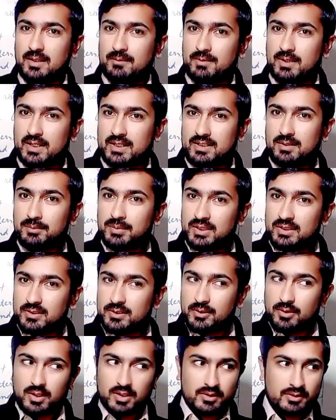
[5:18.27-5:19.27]
For example,
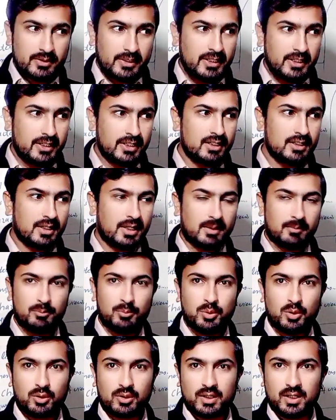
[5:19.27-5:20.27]
you are reading a
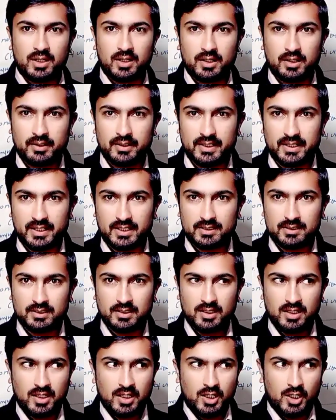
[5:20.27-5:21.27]
book and
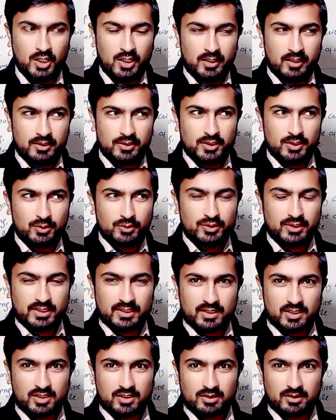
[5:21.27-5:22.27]
you
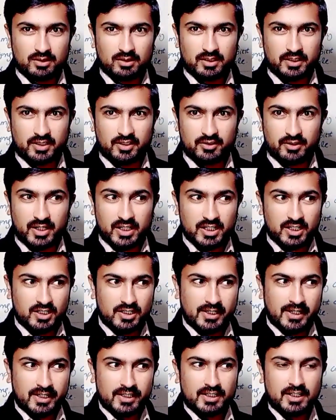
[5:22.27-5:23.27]
just
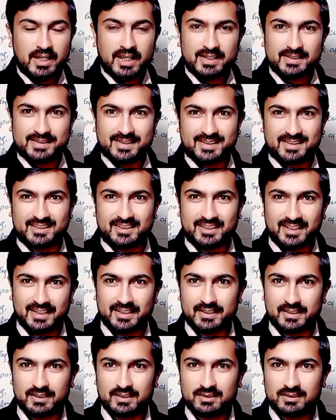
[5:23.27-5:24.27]
critically analyze a
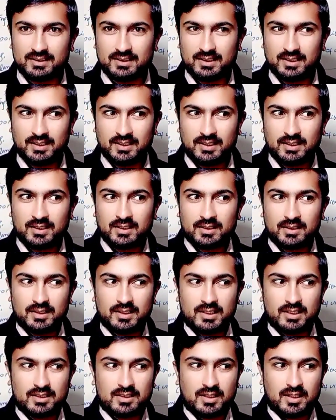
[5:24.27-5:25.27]
thing
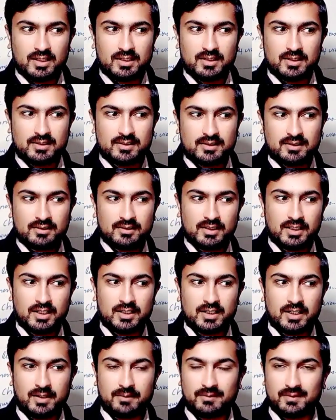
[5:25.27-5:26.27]
that it is
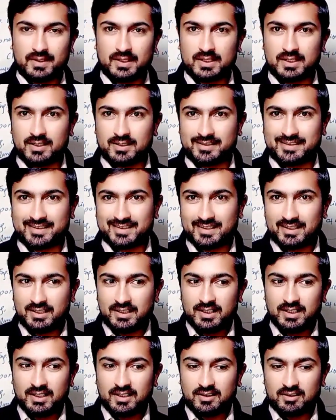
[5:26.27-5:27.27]
not, if it is
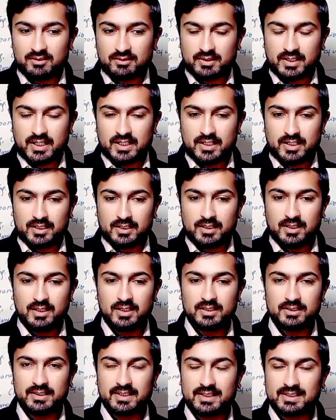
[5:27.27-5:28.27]
writing
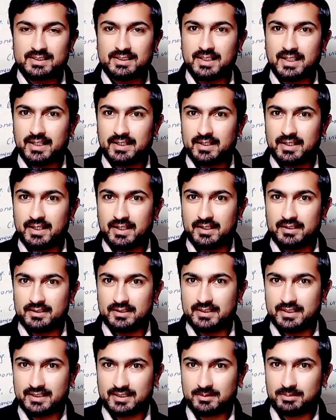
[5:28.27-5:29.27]
this line
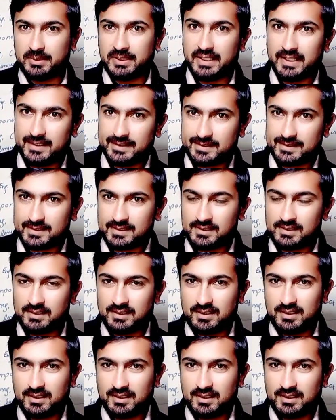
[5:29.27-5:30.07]
in this place,